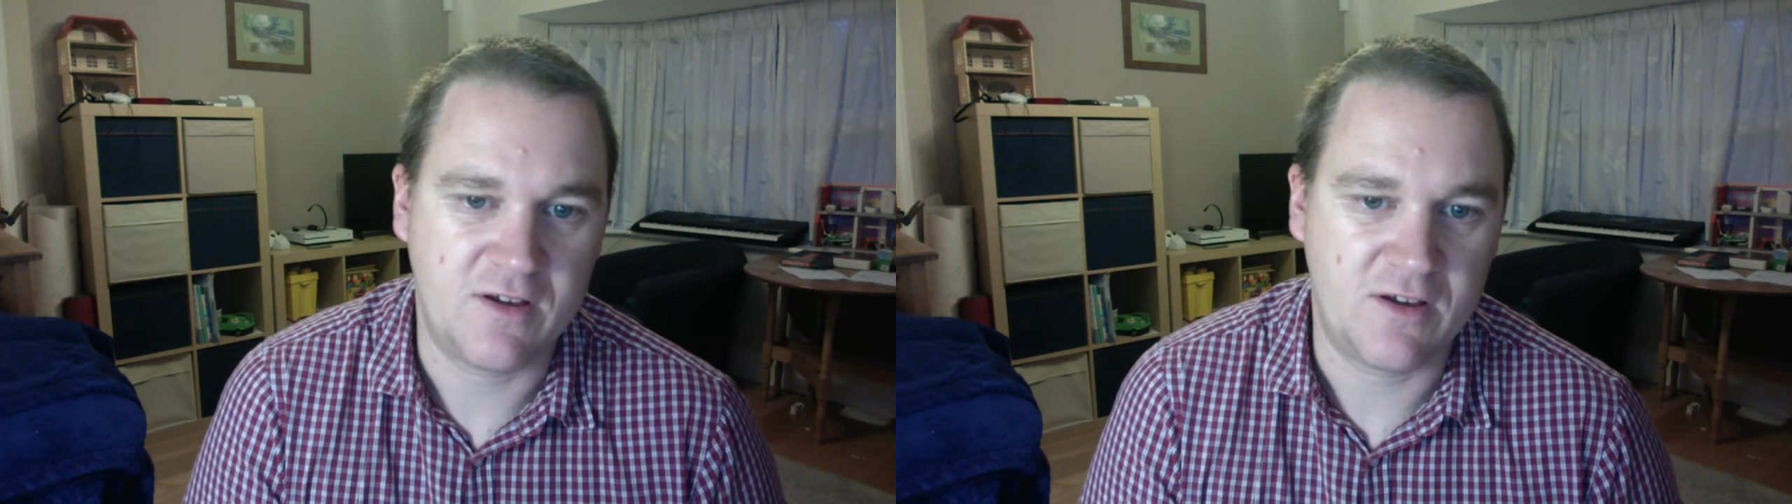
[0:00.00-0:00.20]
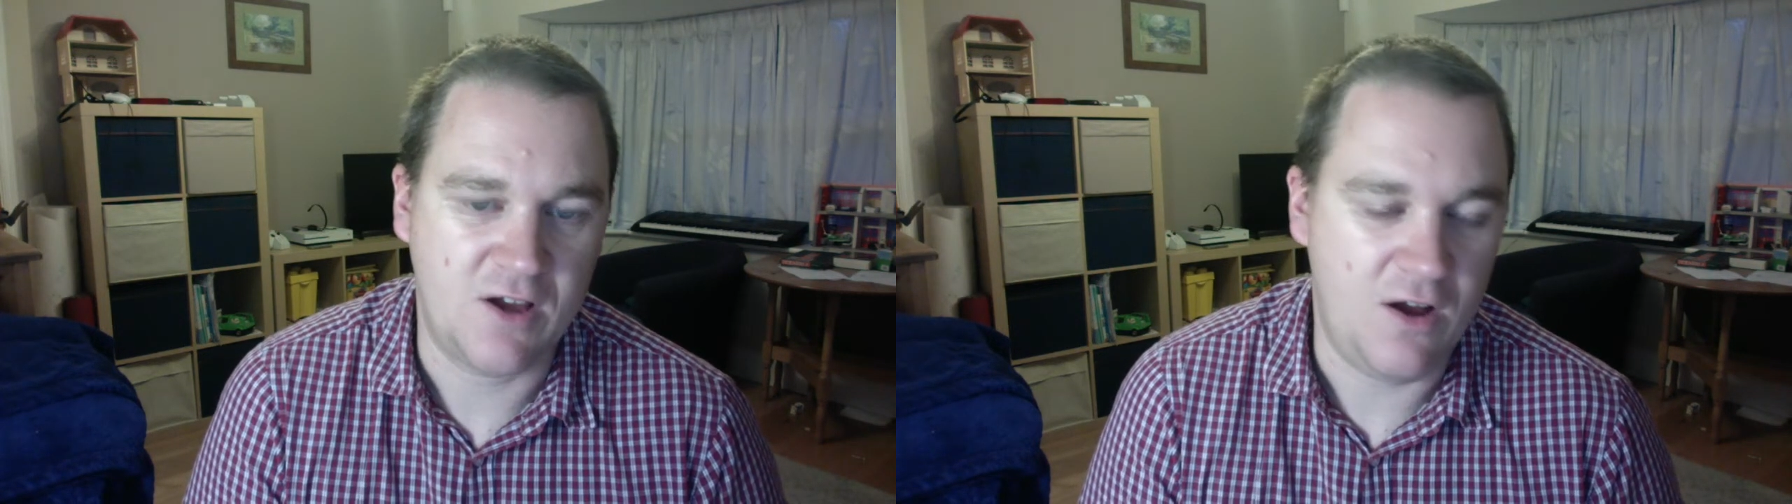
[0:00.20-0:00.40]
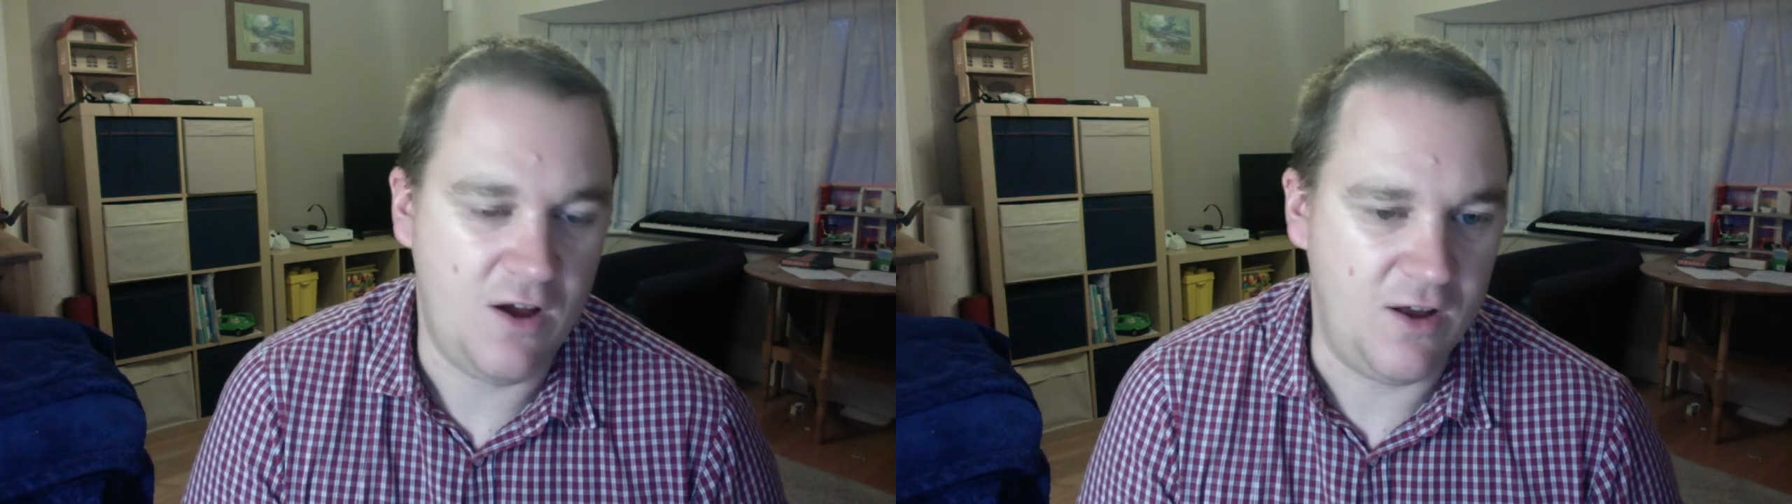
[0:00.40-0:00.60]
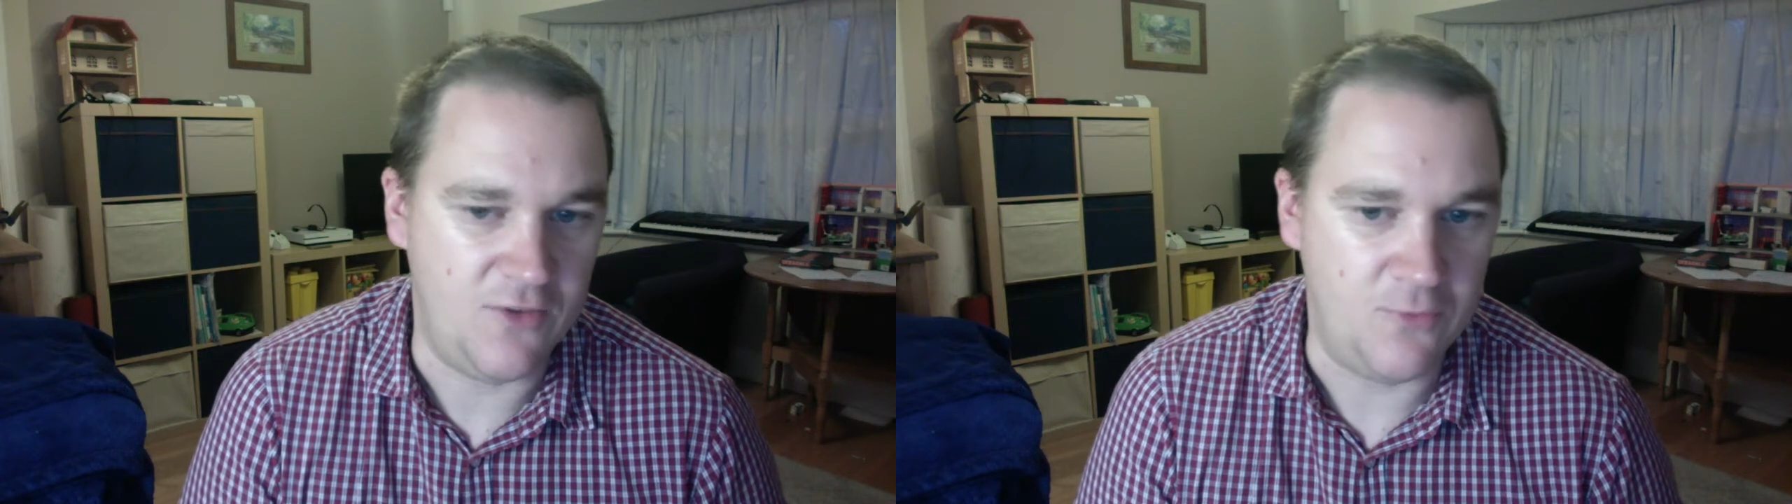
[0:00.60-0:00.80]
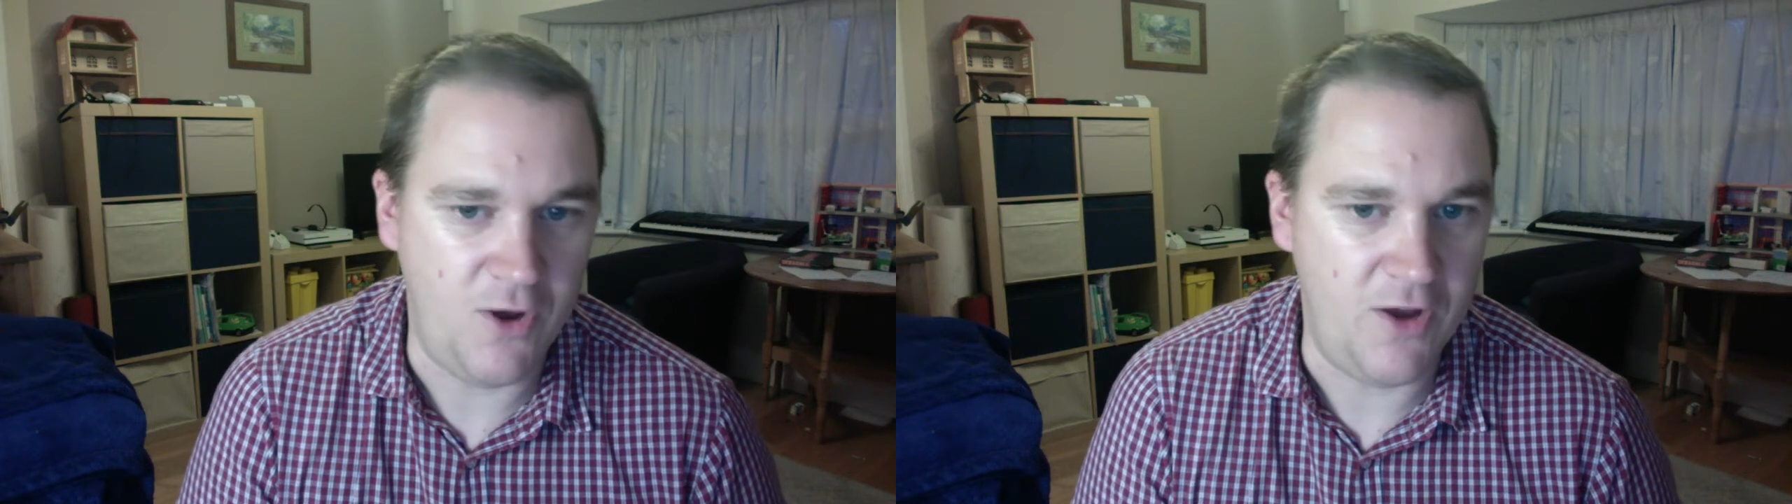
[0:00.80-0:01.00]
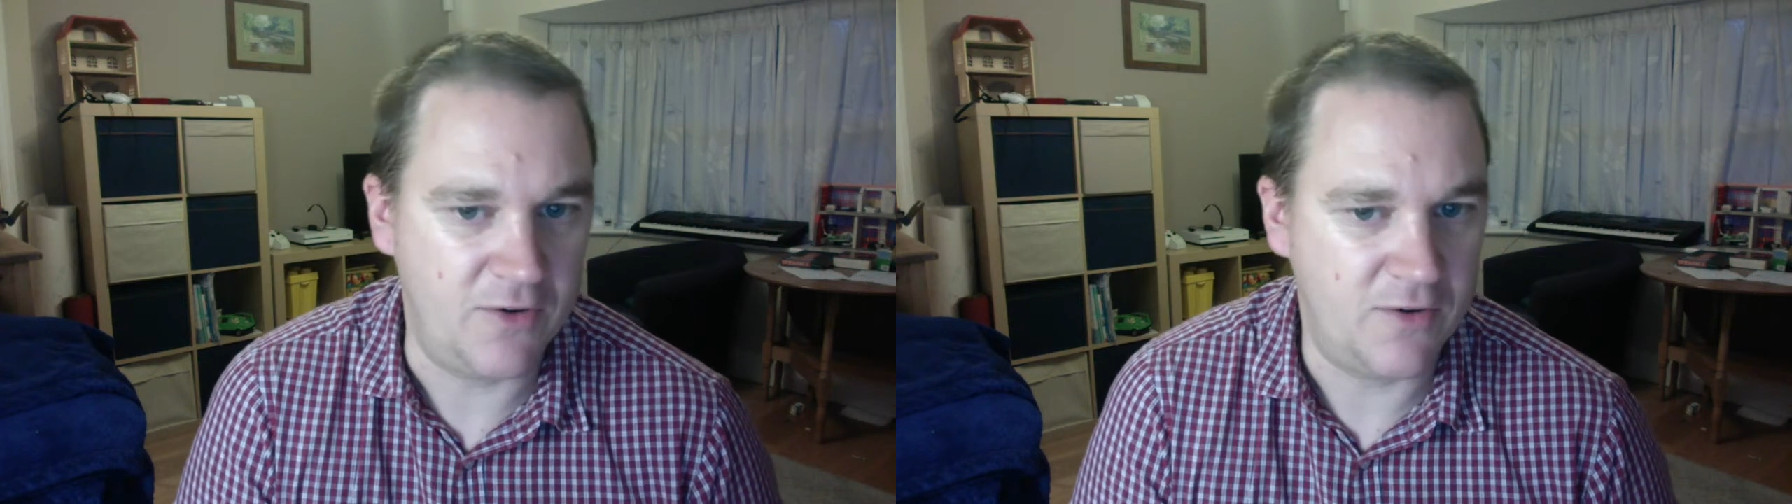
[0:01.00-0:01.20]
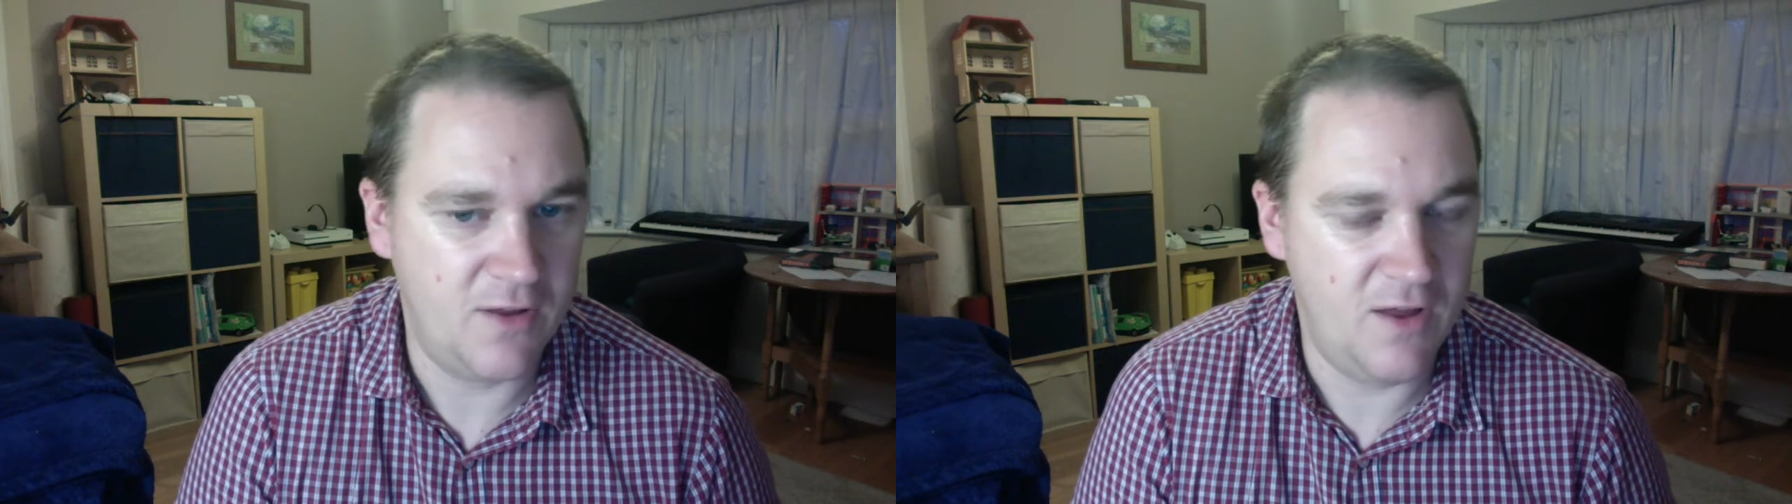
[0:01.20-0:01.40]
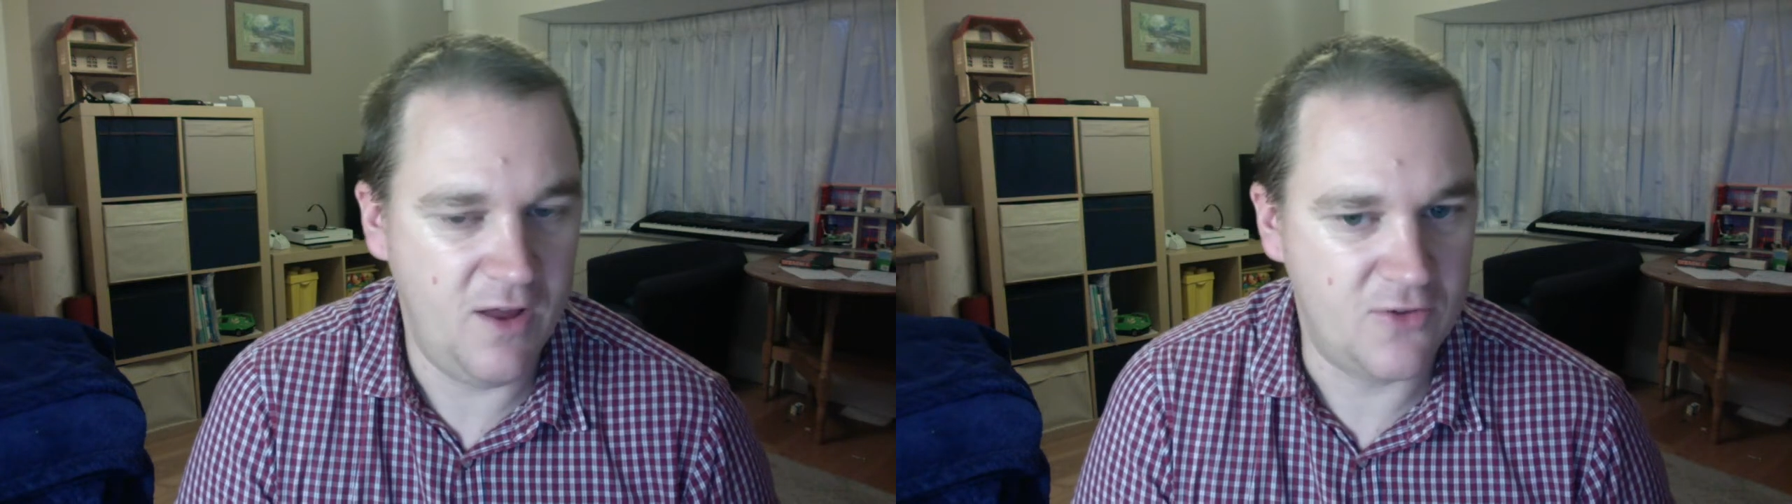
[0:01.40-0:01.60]
Cars weren't
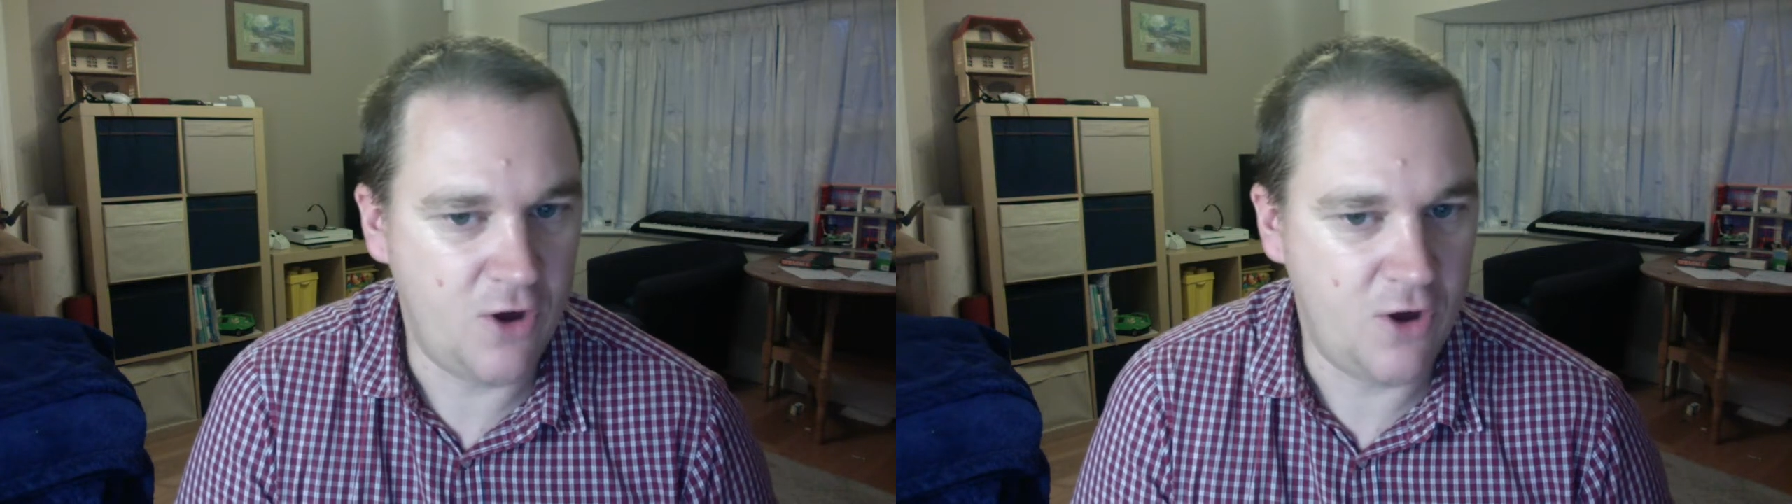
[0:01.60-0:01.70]
as